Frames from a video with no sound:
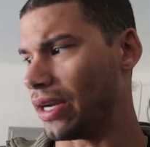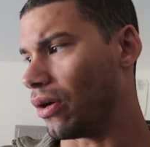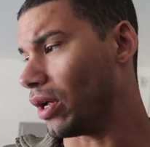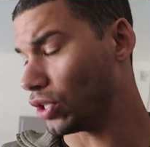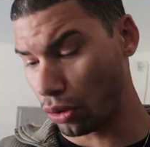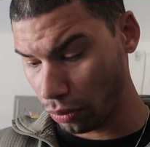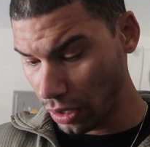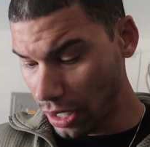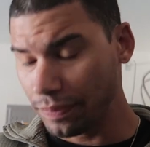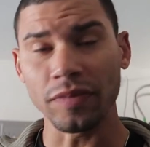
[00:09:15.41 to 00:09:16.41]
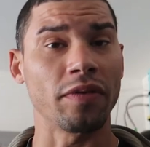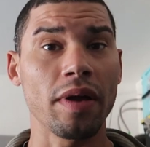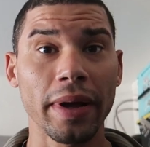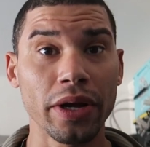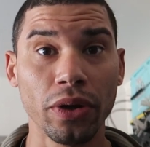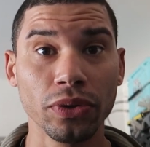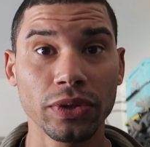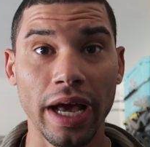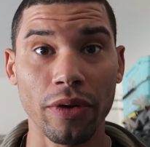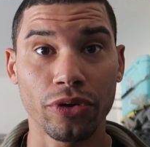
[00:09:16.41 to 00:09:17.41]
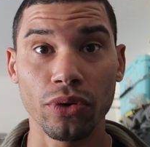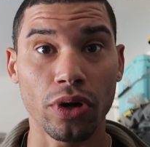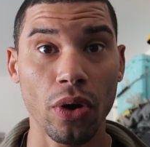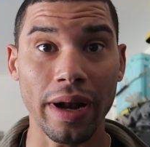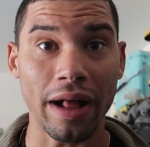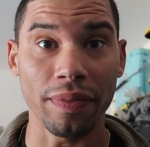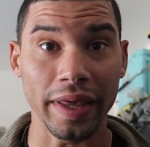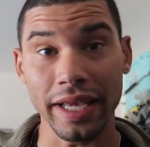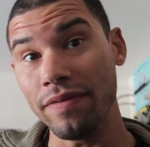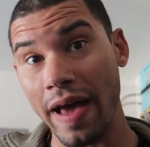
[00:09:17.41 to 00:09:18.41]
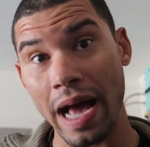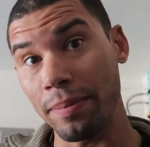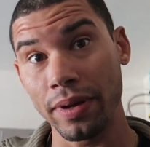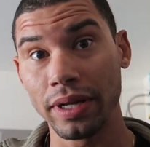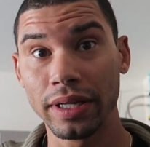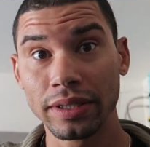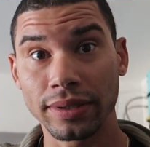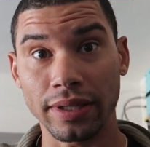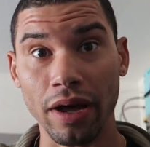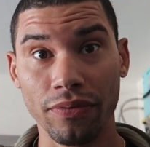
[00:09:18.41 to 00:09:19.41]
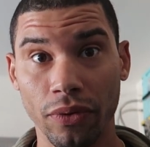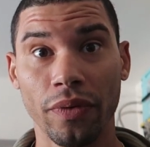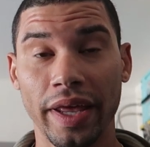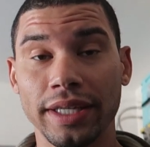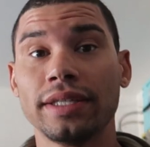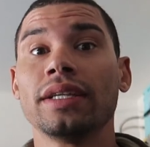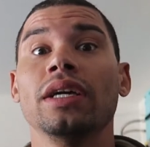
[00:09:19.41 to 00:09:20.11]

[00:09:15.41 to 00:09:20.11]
I don't. So if anybody knows how to code out the EVAP stuff on this,